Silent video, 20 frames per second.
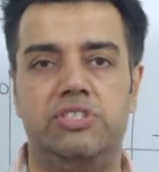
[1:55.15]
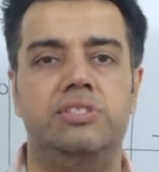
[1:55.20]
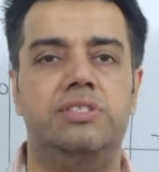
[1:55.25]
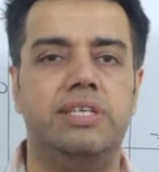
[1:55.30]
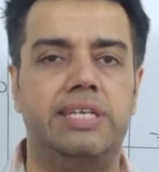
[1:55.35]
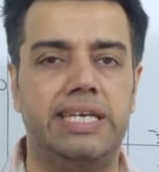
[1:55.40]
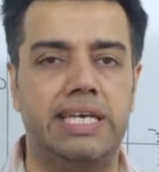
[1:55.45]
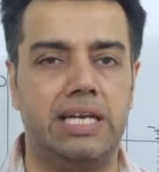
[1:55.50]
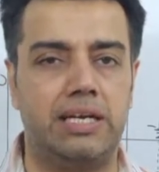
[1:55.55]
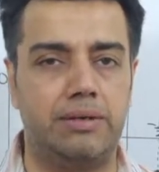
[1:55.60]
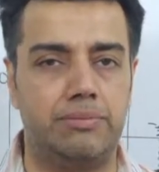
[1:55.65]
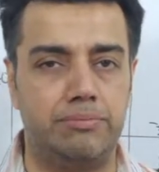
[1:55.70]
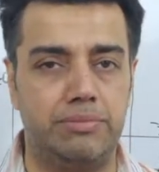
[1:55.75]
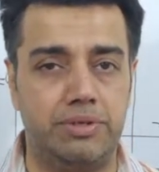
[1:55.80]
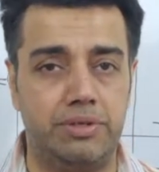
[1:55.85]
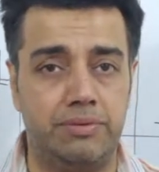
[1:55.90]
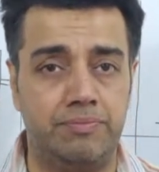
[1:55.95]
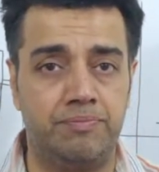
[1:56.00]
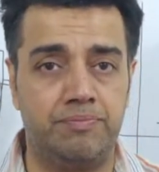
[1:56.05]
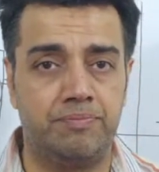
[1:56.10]
is a real
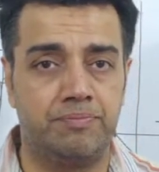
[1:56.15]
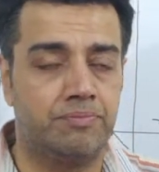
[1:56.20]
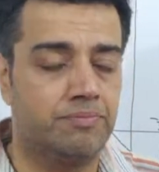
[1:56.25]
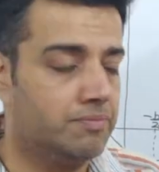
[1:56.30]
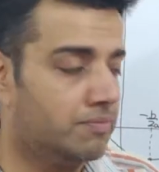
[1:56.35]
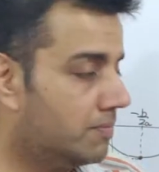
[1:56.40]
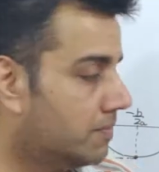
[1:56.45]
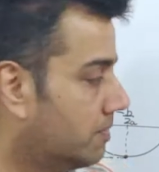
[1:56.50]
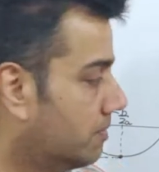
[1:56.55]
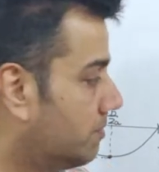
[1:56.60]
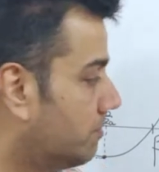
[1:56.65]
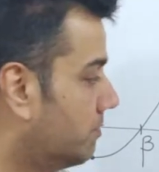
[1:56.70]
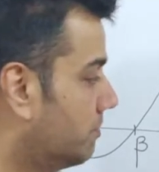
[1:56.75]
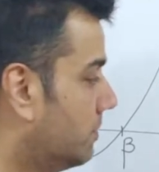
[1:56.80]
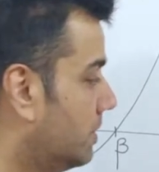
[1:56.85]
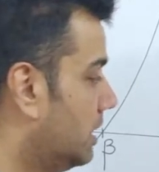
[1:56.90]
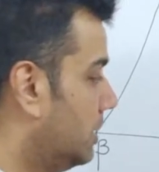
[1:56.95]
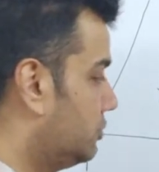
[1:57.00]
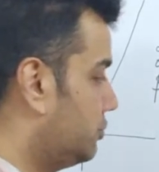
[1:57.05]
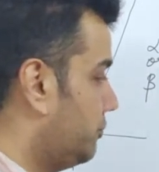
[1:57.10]
number.
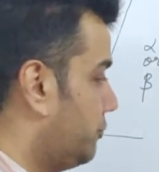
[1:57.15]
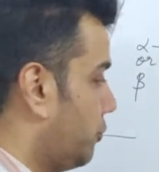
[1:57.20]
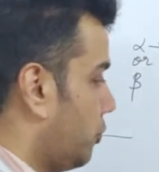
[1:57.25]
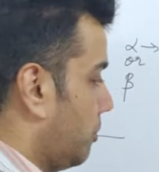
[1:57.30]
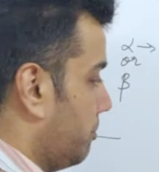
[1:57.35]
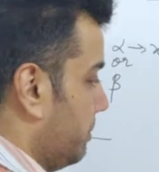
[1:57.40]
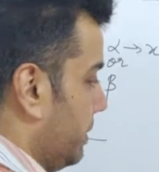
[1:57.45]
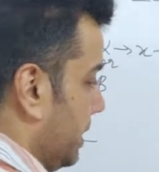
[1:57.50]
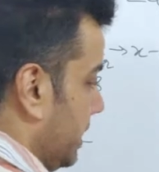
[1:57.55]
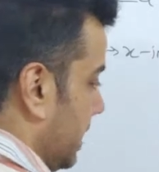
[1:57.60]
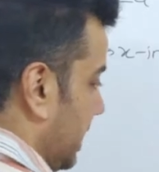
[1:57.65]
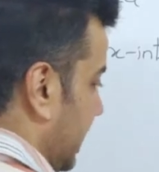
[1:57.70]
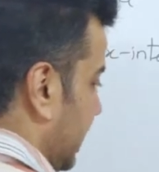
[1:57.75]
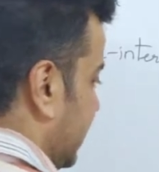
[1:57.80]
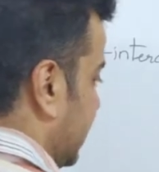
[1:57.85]
So from here I